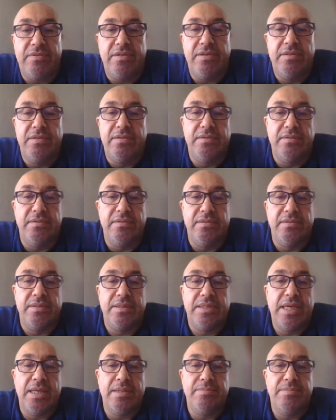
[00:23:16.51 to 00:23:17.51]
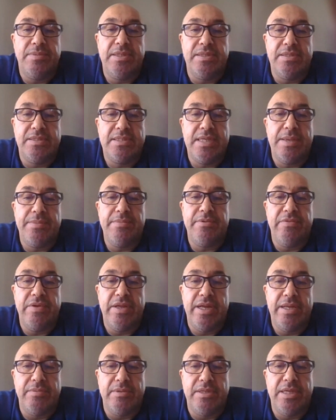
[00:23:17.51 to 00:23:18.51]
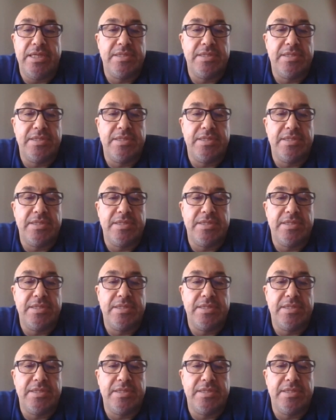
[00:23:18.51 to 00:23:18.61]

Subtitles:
Can be semi-variable